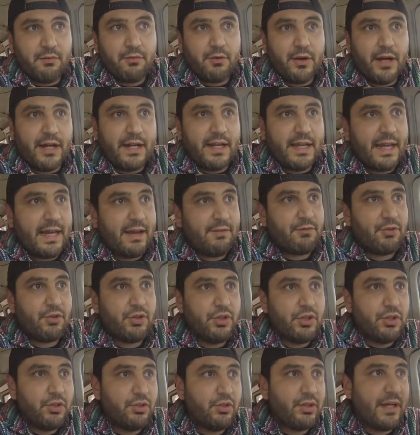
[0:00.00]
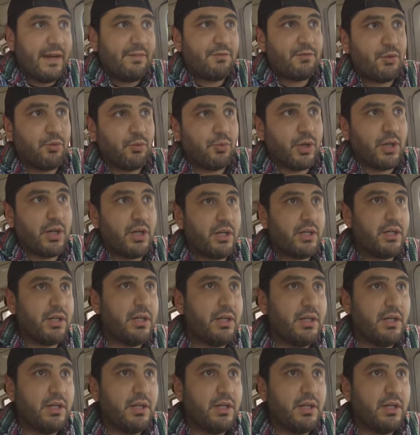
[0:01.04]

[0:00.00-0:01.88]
Friday afternoon after work.